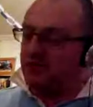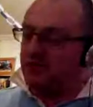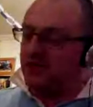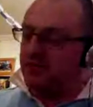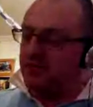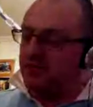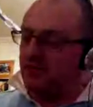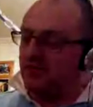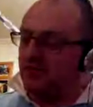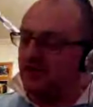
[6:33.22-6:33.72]
one
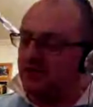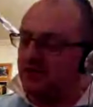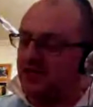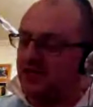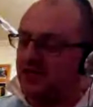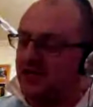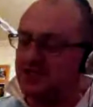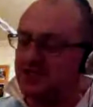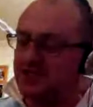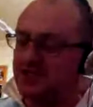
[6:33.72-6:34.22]
of the three
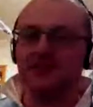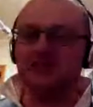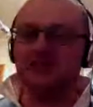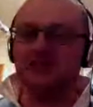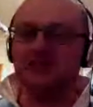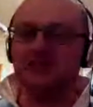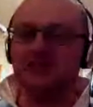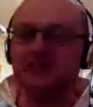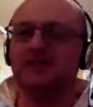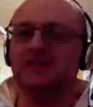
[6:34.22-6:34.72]
people that's
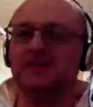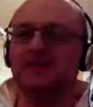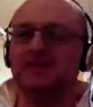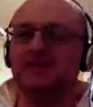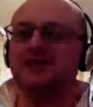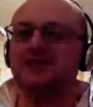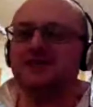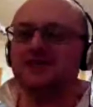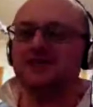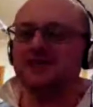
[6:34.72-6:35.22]
actually
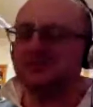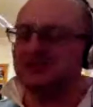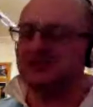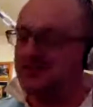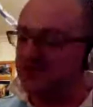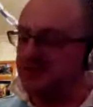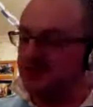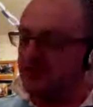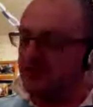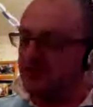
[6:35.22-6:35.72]
listening in that's
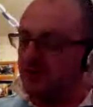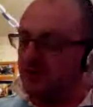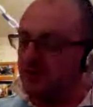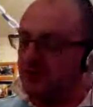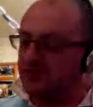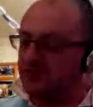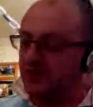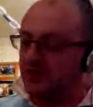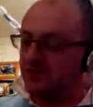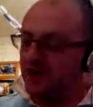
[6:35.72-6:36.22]
tweeted us
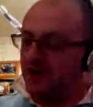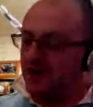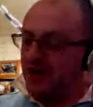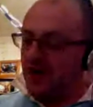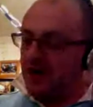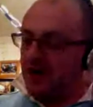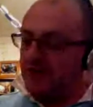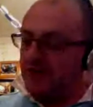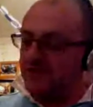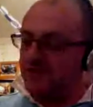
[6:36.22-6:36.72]
as well.
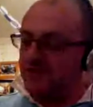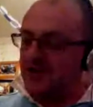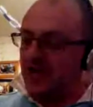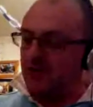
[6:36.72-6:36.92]
So,